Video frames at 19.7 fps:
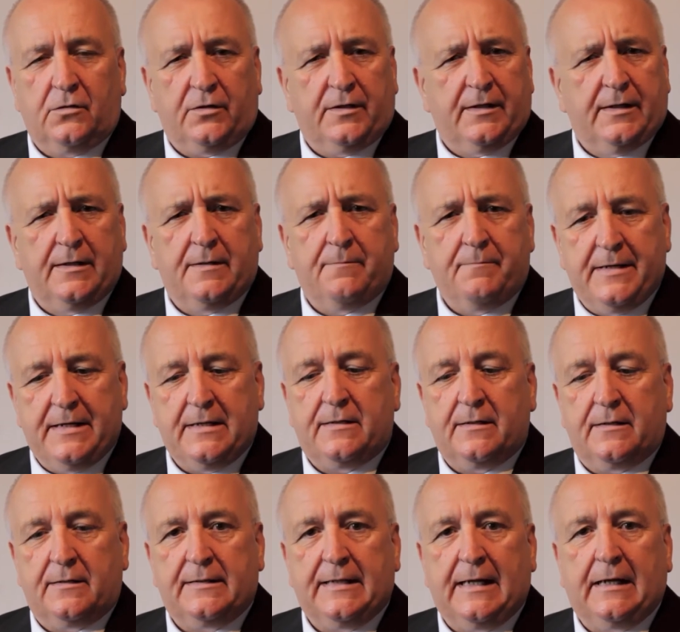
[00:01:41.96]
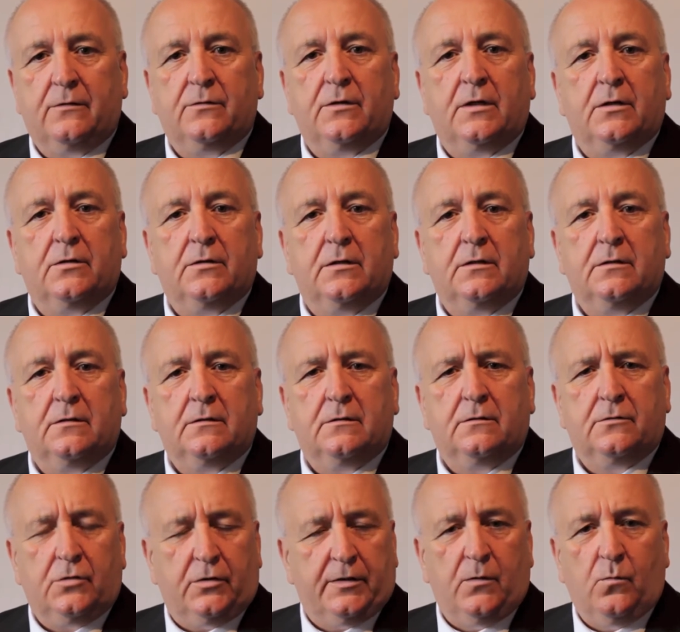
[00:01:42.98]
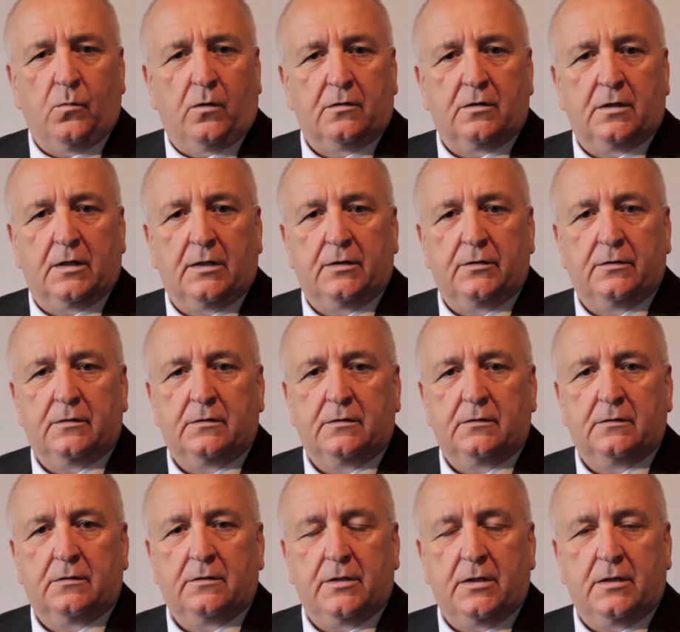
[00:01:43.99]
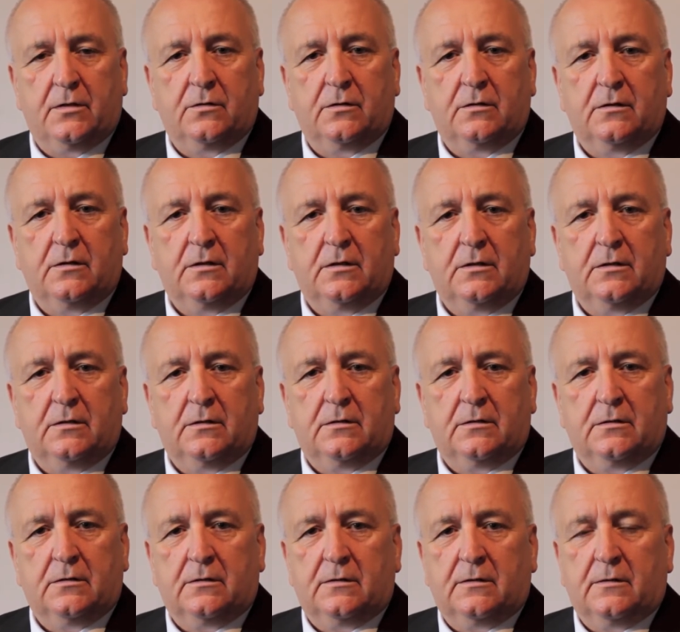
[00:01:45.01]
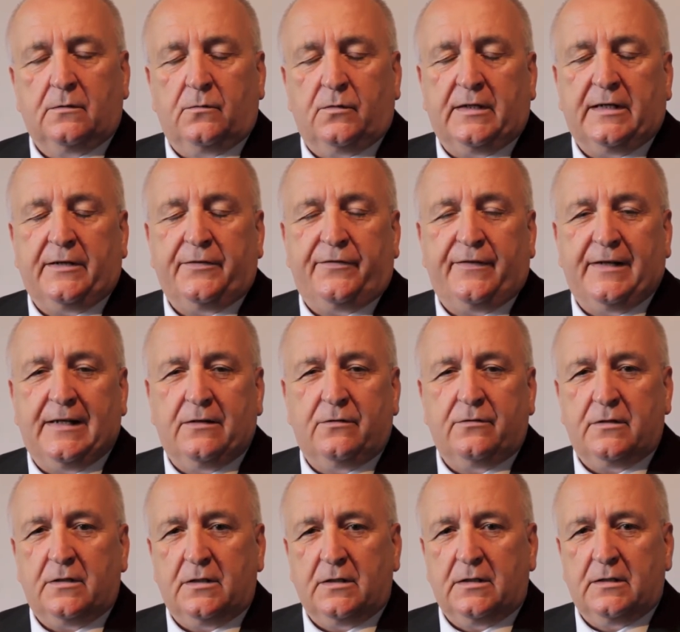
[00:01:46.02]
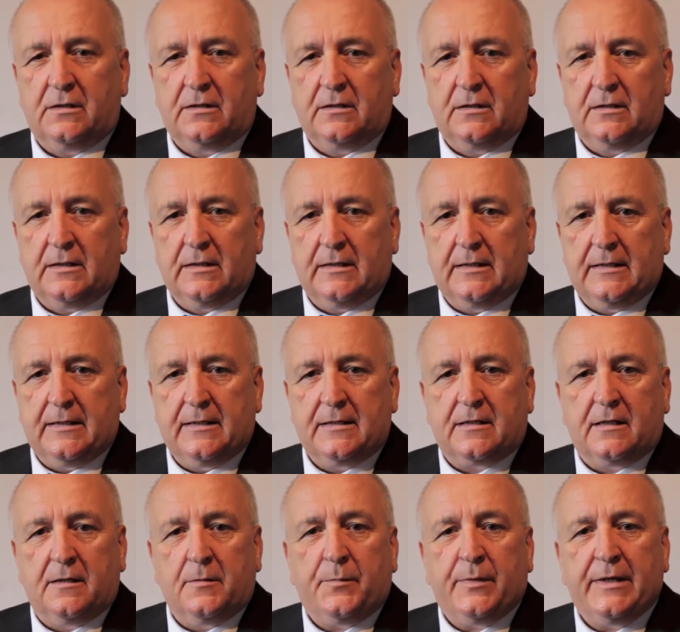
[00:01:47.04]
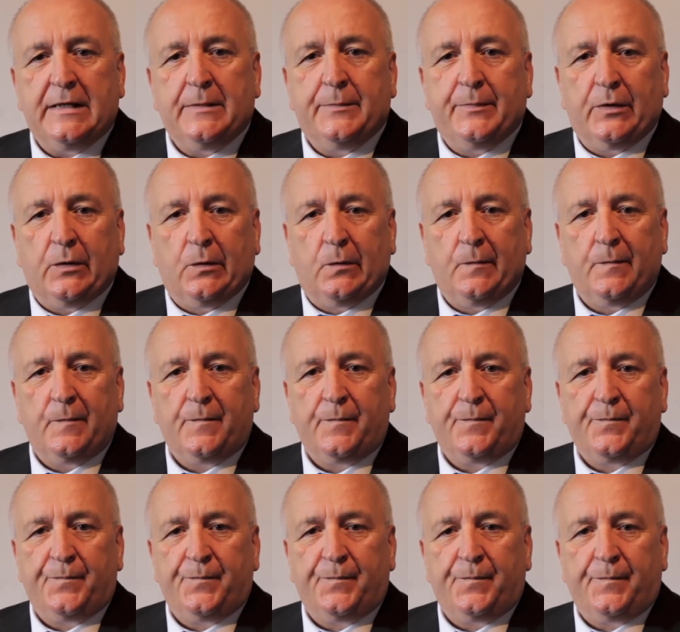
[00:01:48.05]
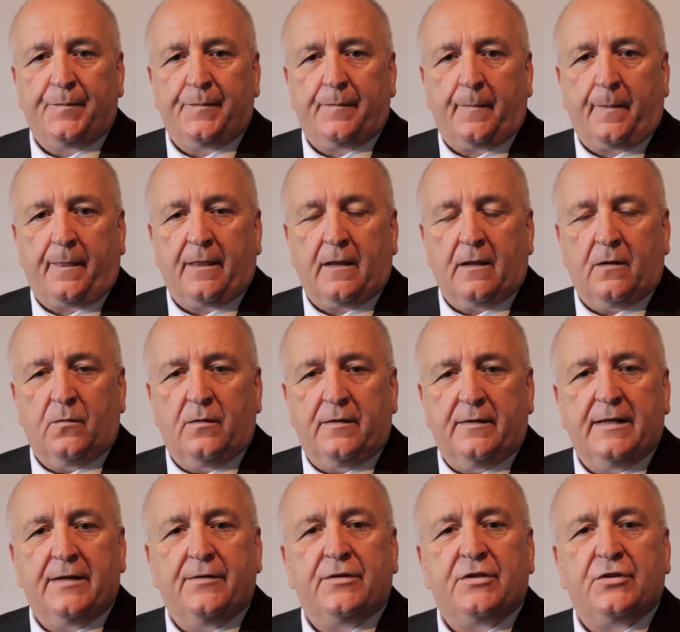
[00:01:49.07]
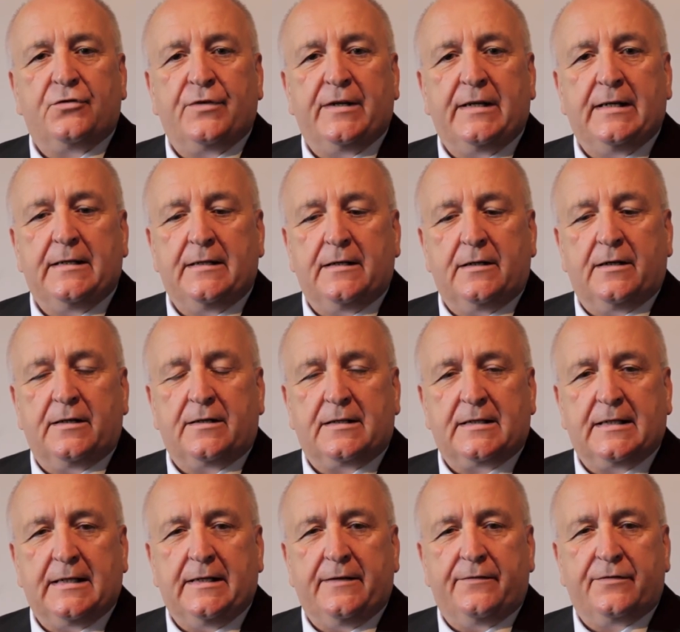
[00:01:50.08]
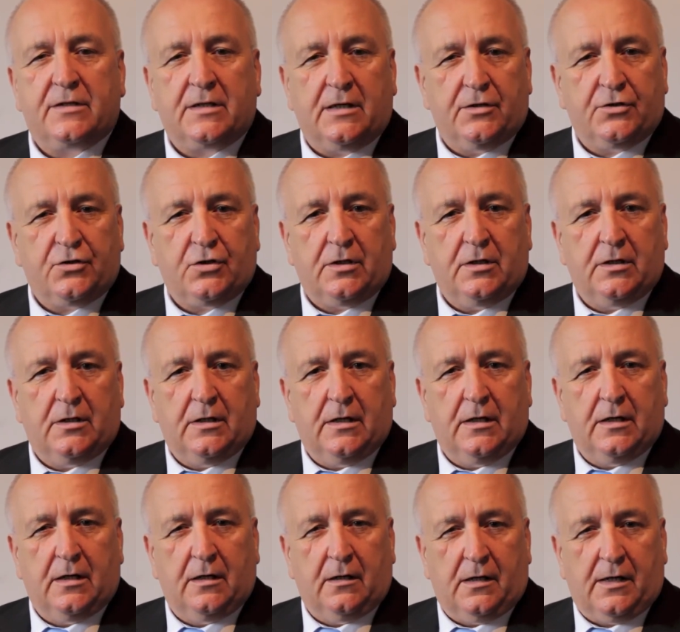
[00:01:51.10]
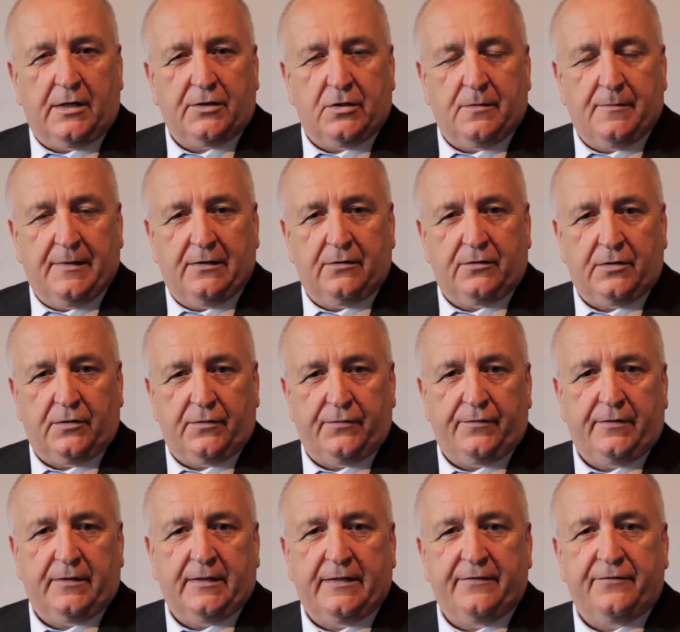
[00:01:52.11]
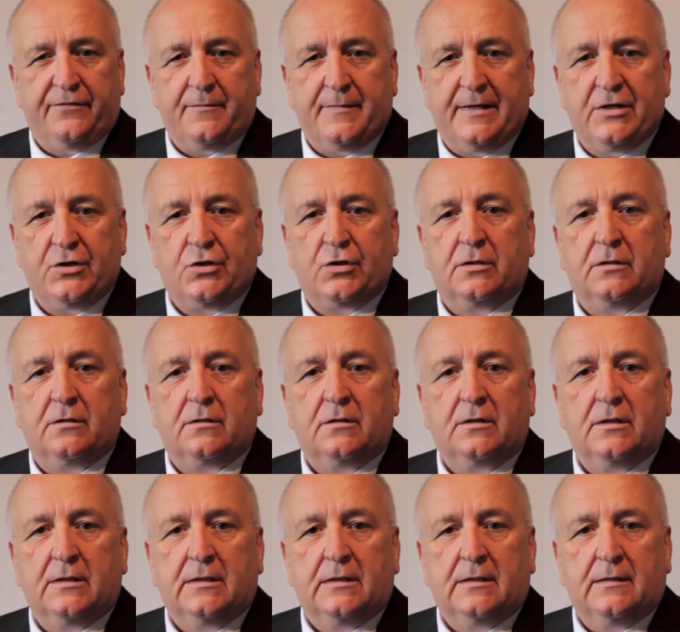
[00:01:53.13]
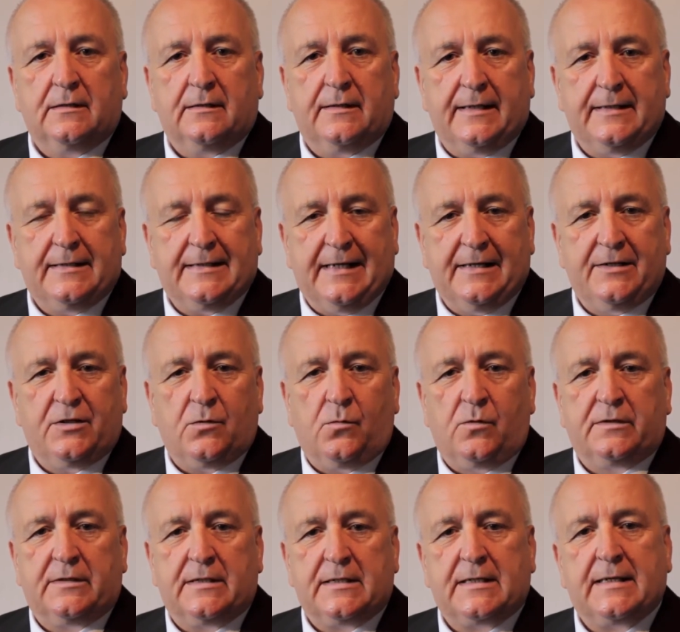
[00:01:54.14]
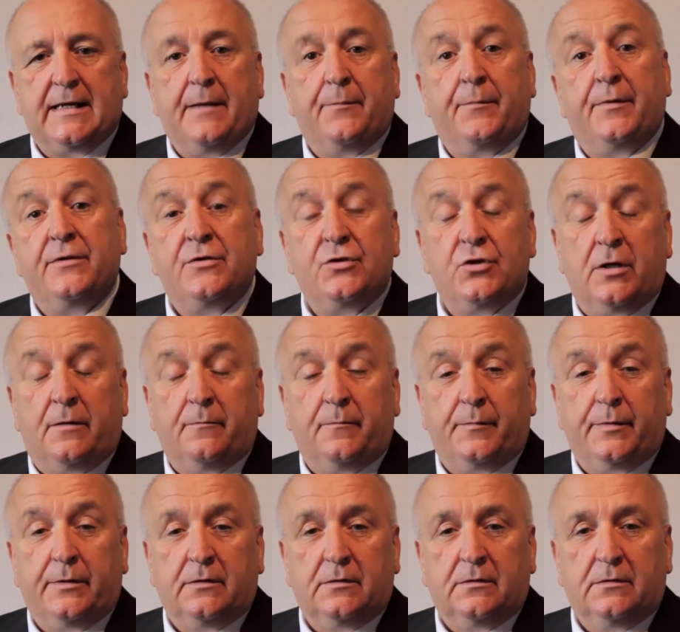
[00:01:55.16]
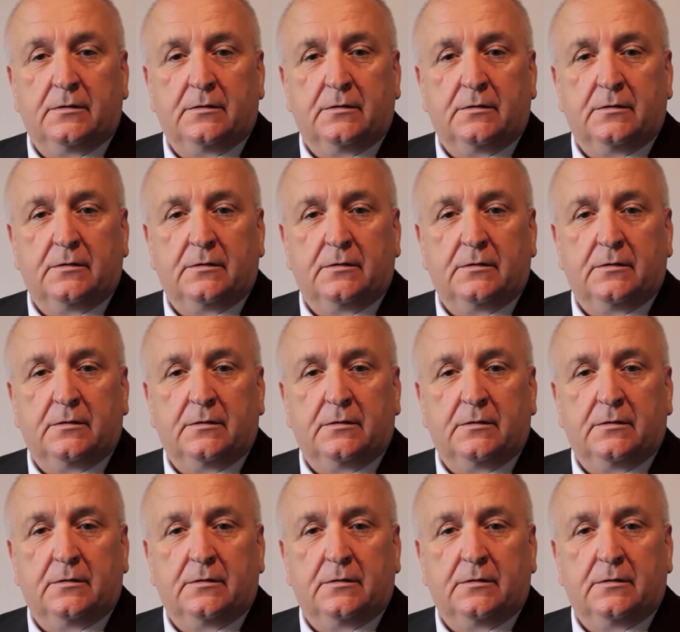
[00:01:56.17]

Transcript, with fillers: Not in an immediate download, not in one go, no. What I found is that people, when they receive such a large amount of information, they tend to want to skip and jump.